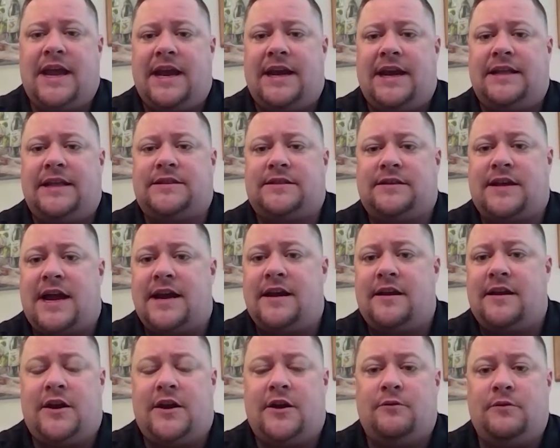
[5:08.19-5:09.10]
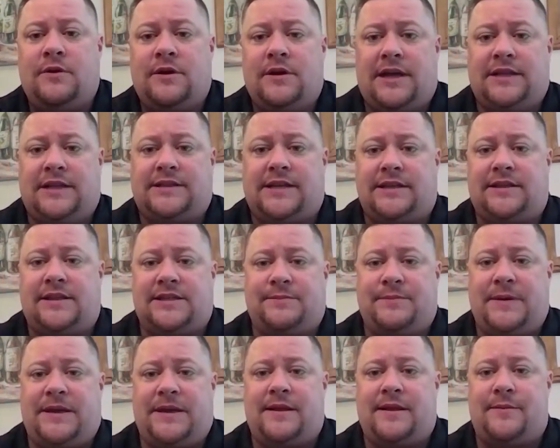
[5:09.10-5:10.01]
And it's kind of, it's like the
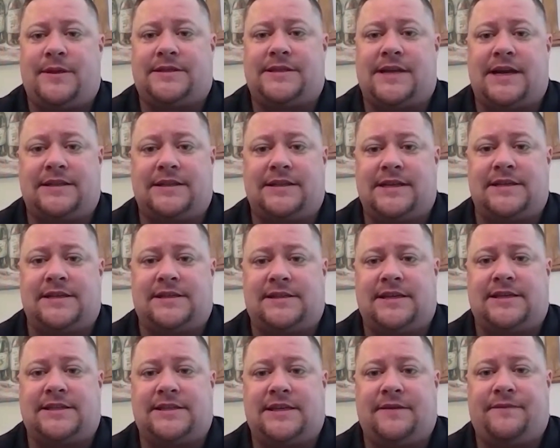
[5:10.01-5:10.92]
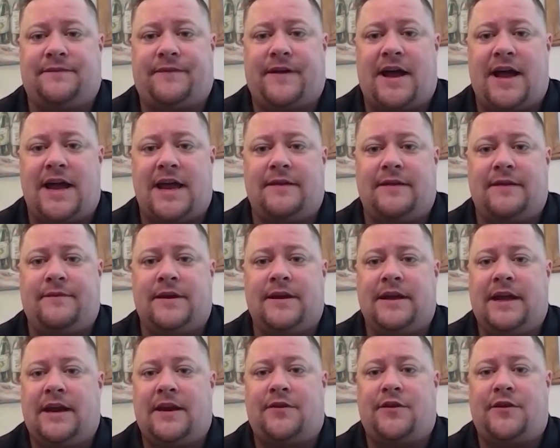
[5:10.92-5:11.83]
speed limit sign says 65.
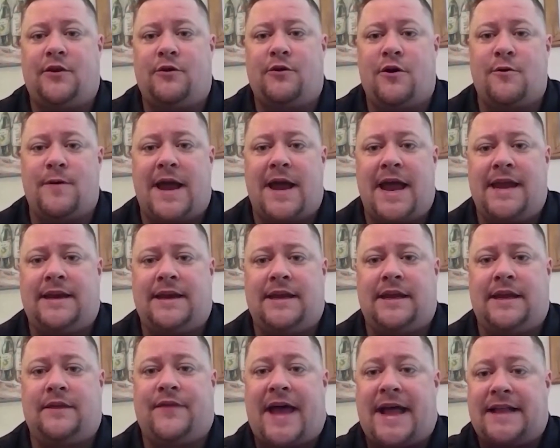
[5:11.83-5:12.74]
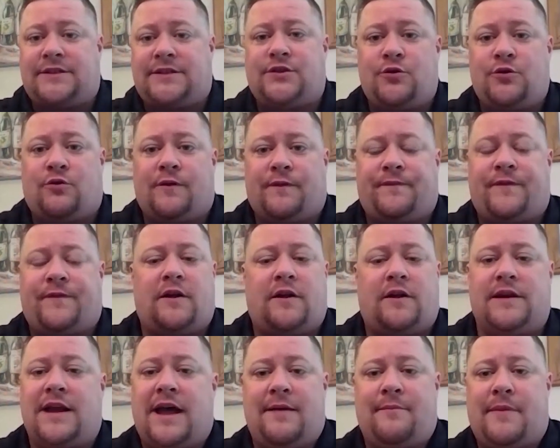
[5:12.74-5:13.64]
And if you go 90, that's your
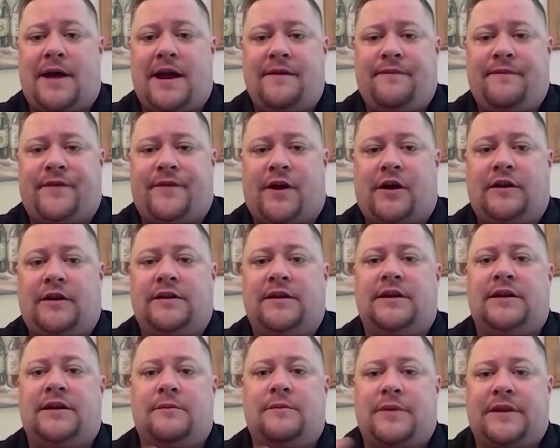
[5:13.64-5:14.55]
fault, not my fault.